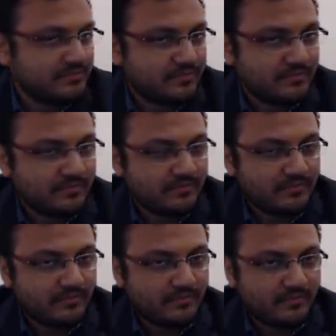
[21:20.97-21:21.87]

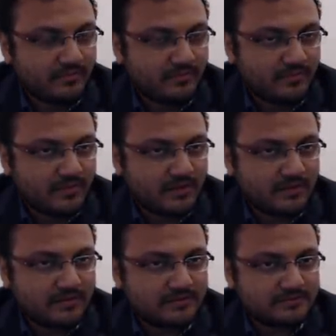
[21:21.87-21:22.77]

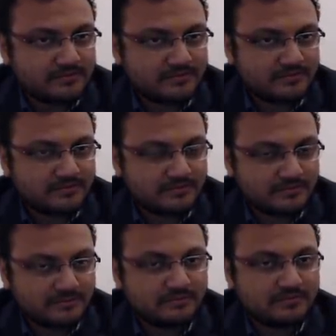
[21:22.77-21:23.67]

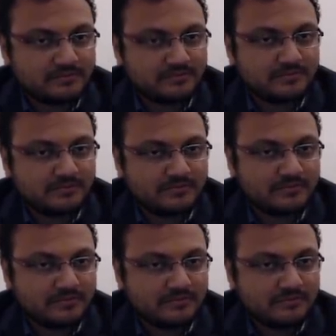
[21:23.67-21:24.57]

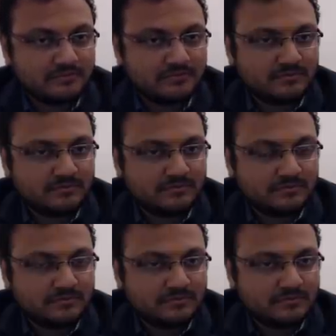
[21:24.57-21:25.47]

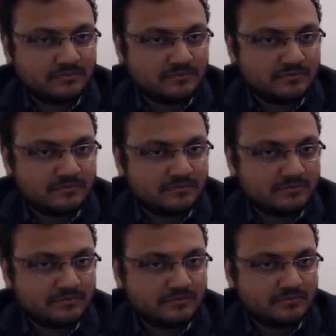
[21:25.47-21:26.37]

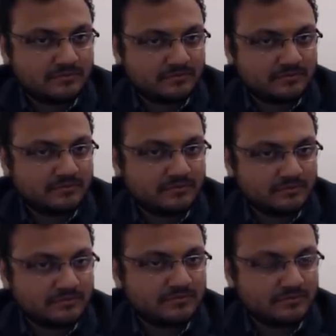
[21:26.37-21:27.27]

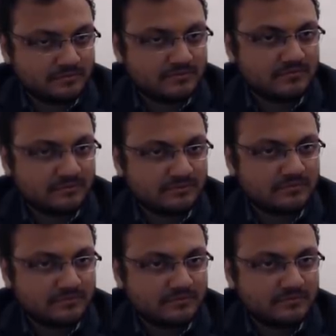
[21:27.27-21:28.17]

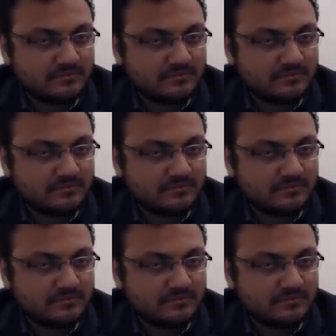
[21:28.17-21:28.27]
(silent)